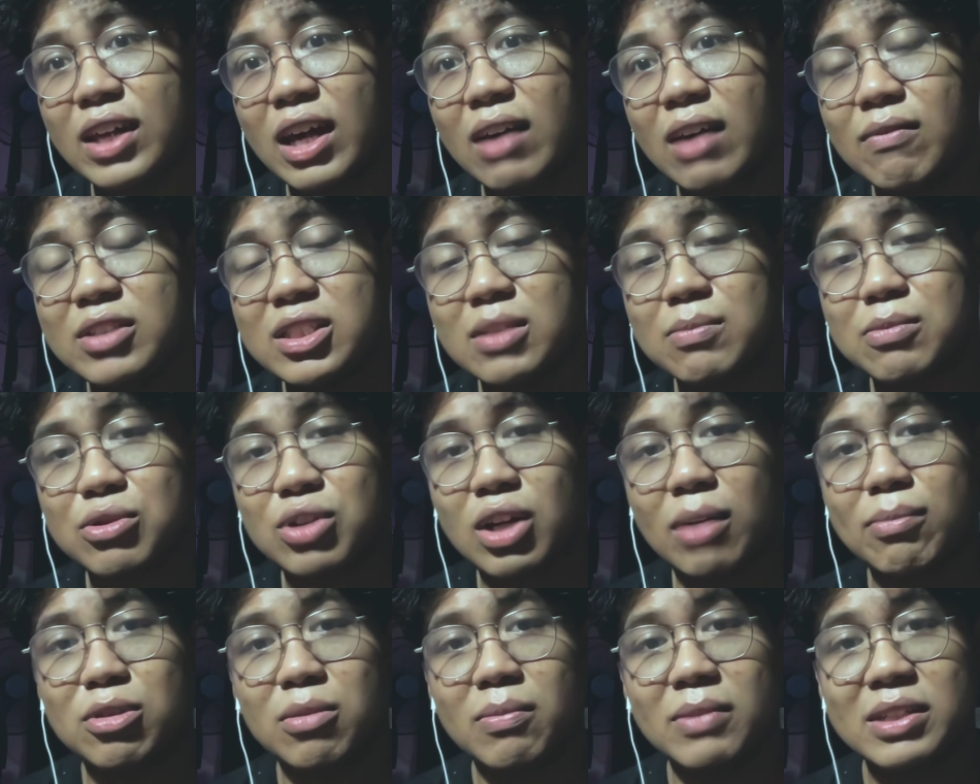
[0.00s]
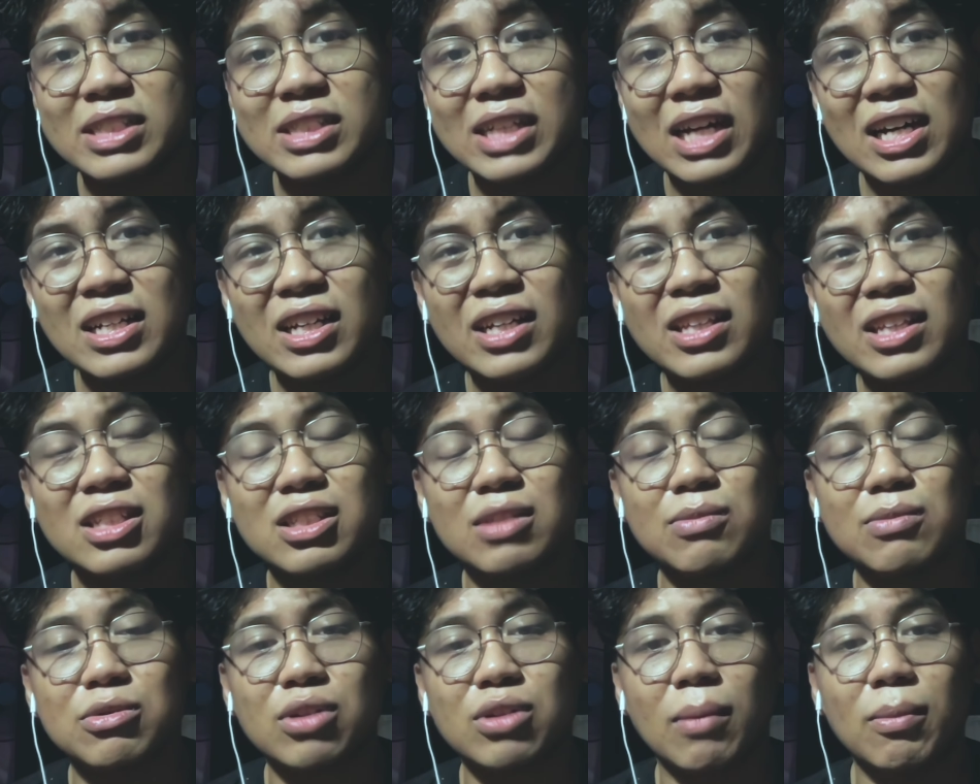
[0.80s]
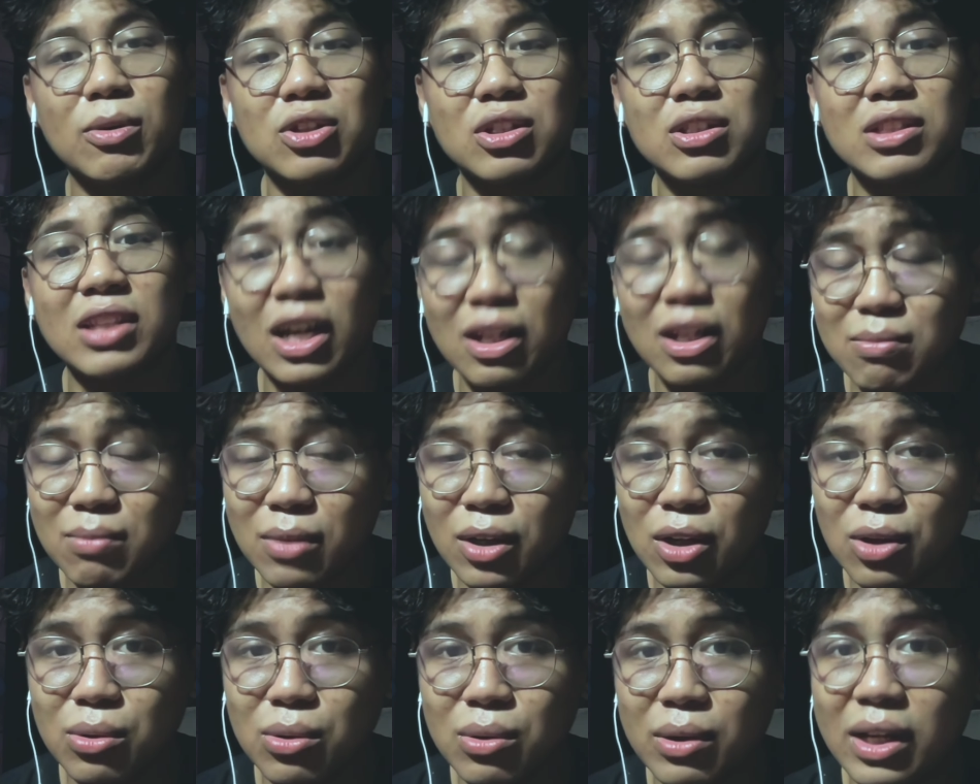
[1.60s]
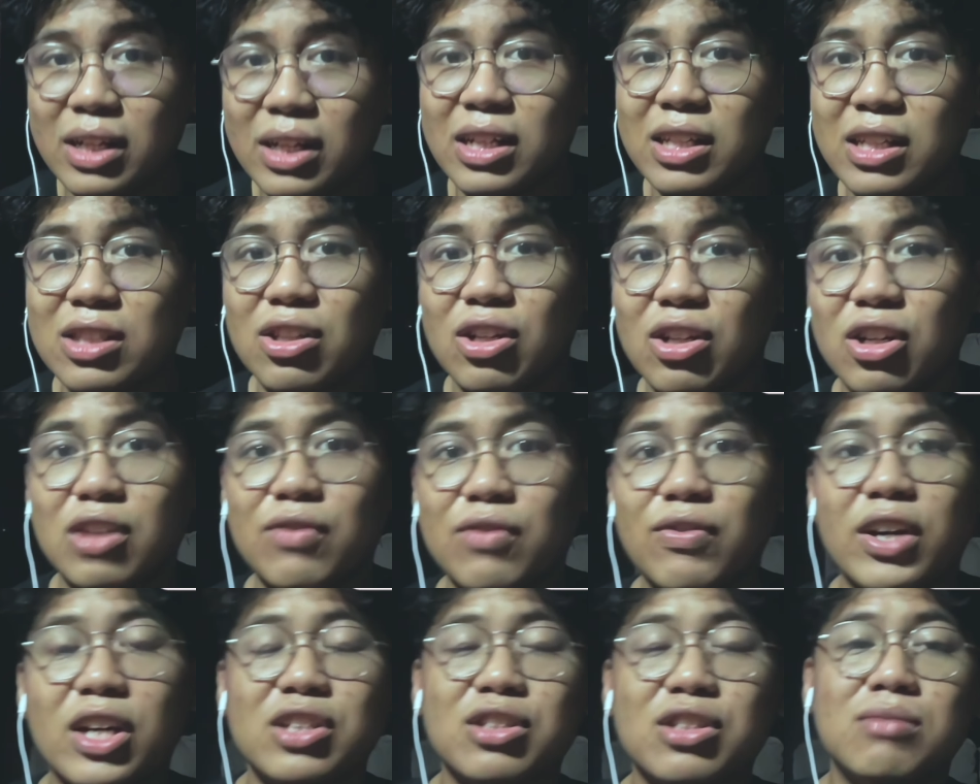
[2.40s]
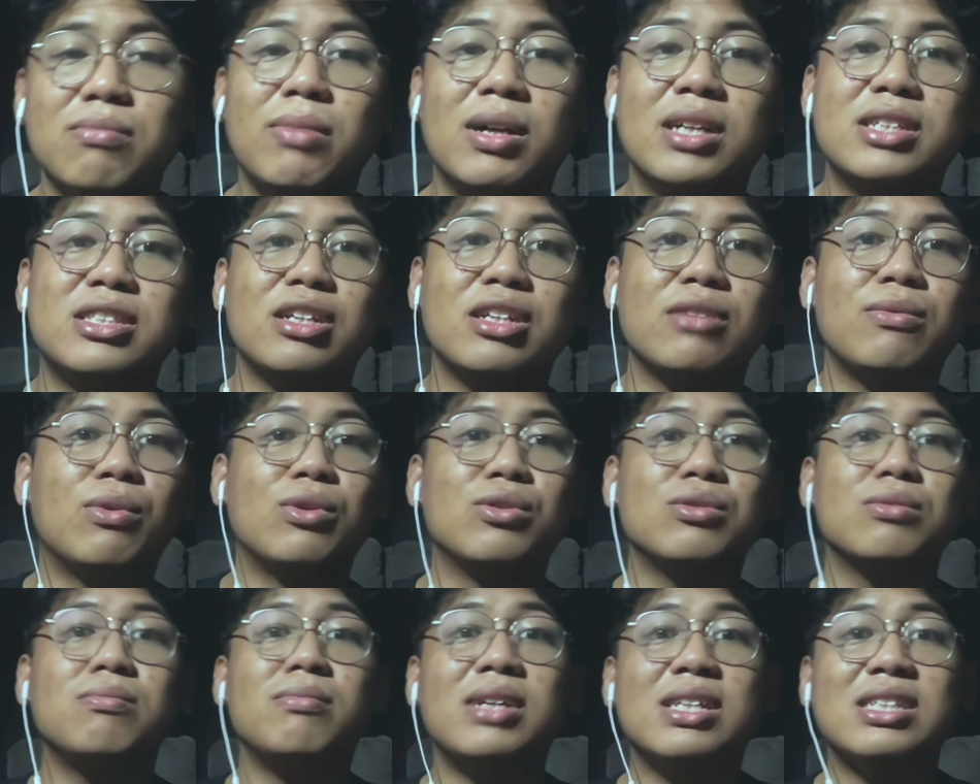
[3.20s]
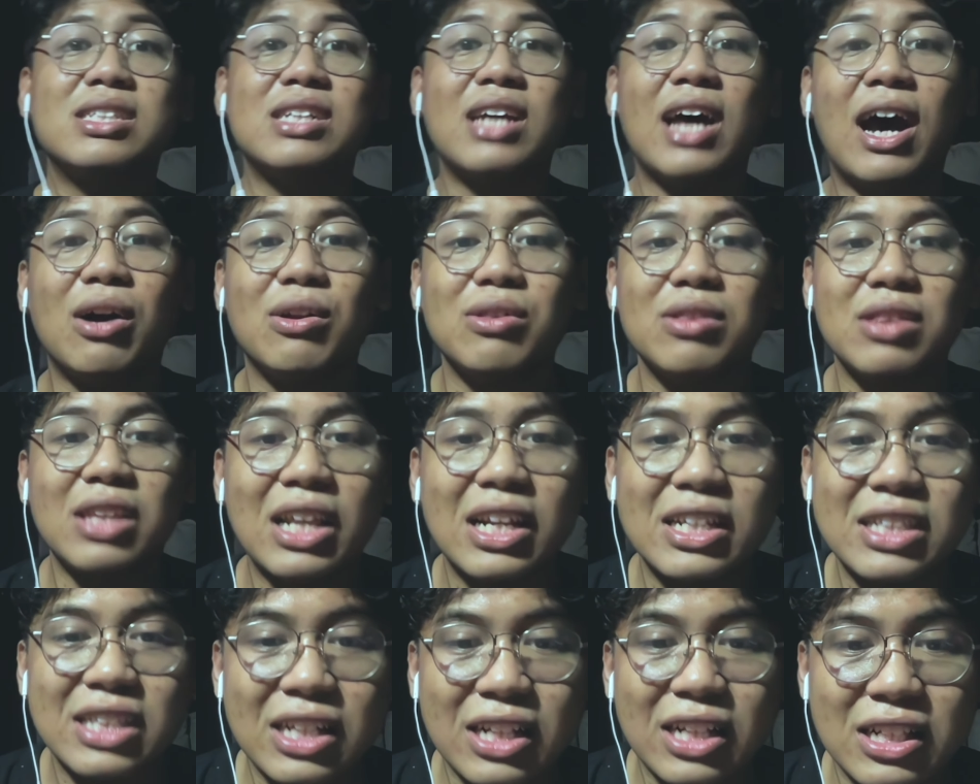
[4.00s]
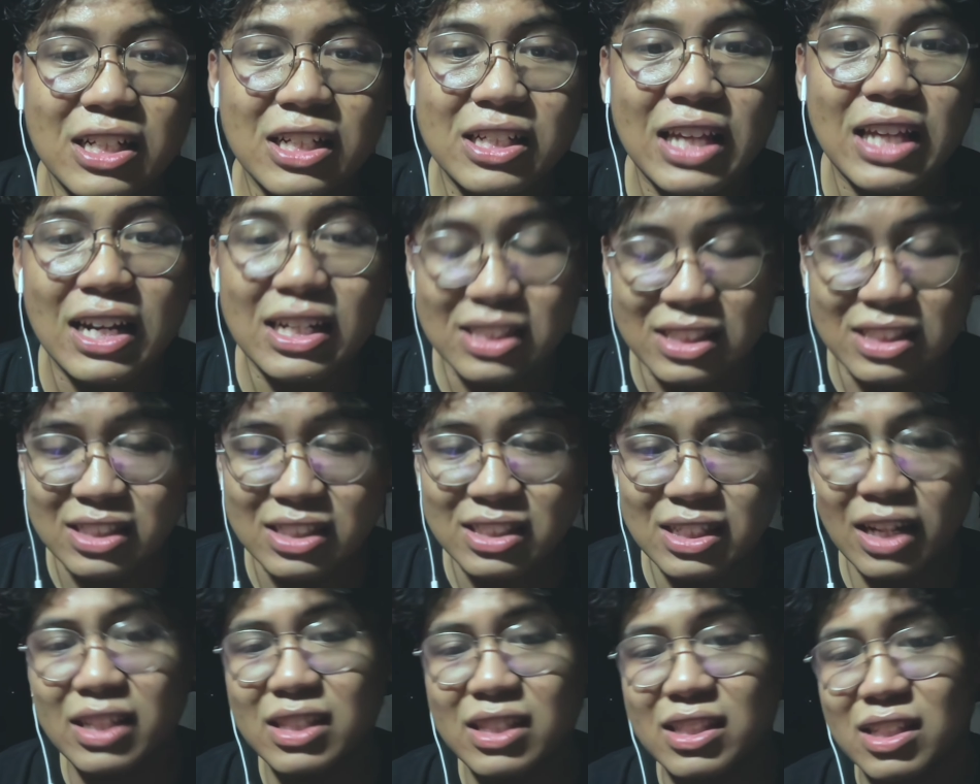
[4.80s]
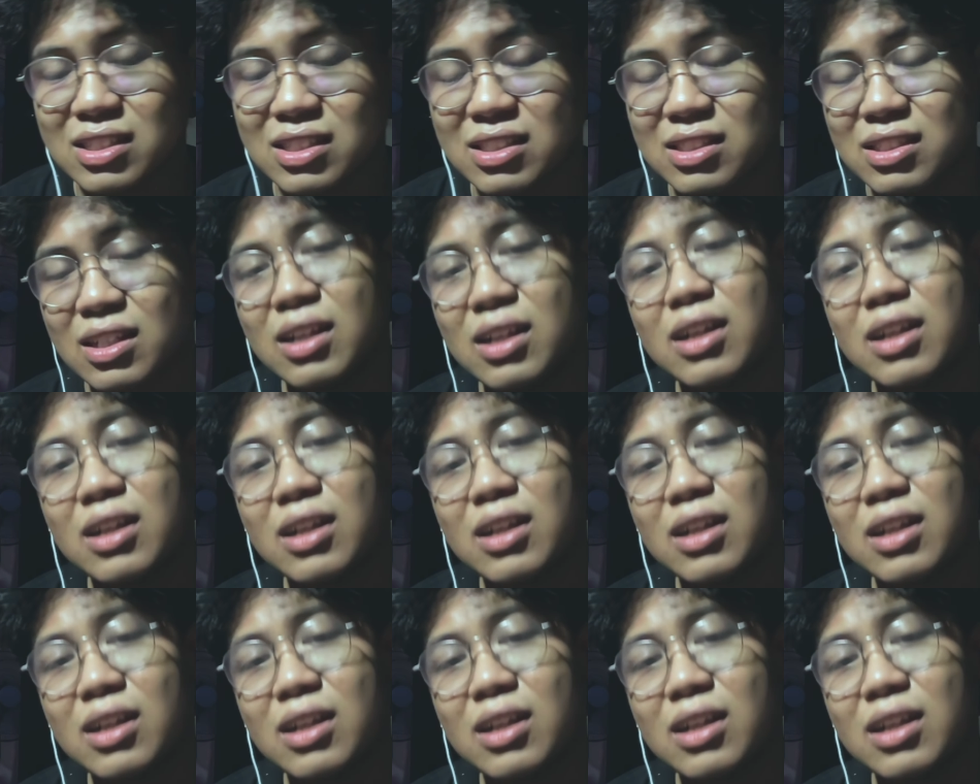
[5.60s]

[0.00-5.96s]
haven't subscribed to my channel, click the subscribe button down below and hit the notification bell so you won't miss out daily technical analysis like this.